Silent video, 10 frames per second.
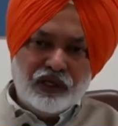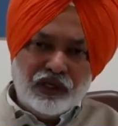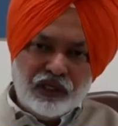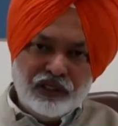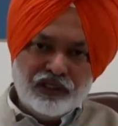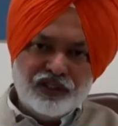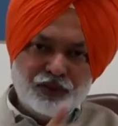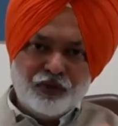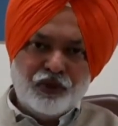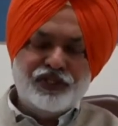under
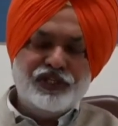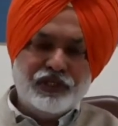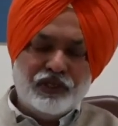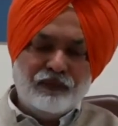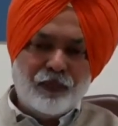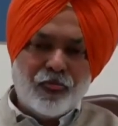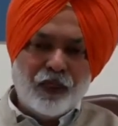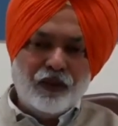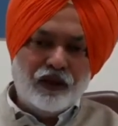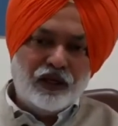this procedure,
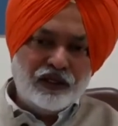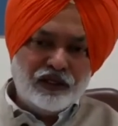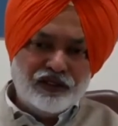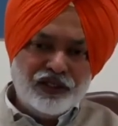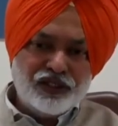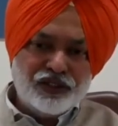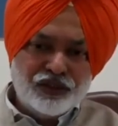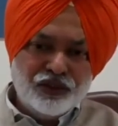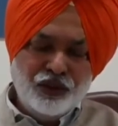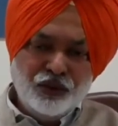under this
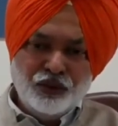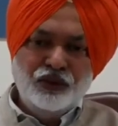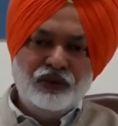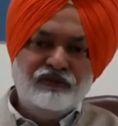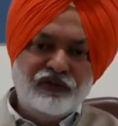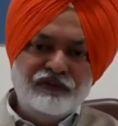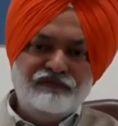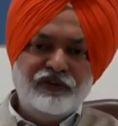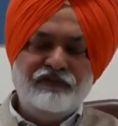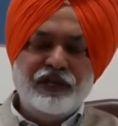new rule
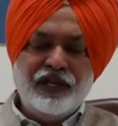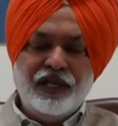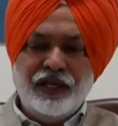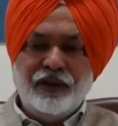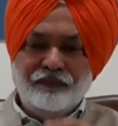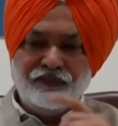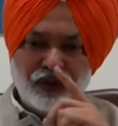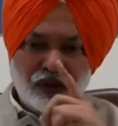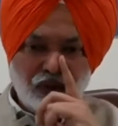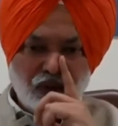150A
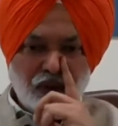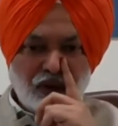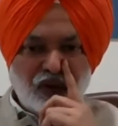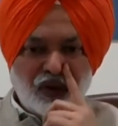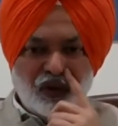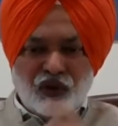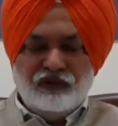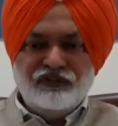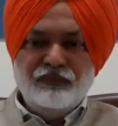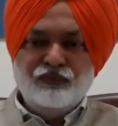
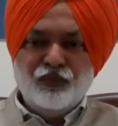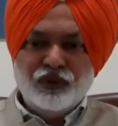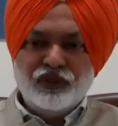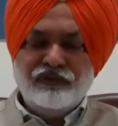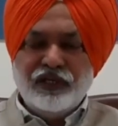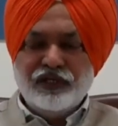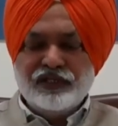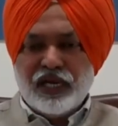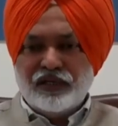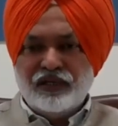of the Motor Vehicles
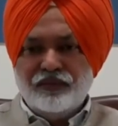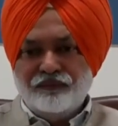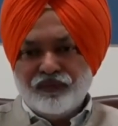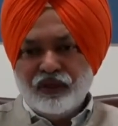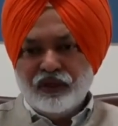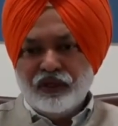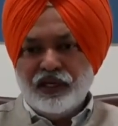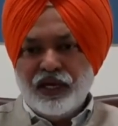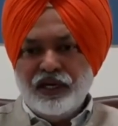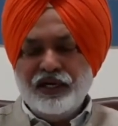Act
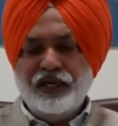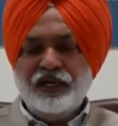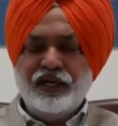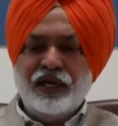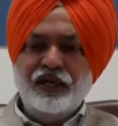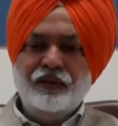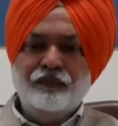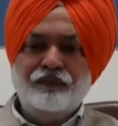1989,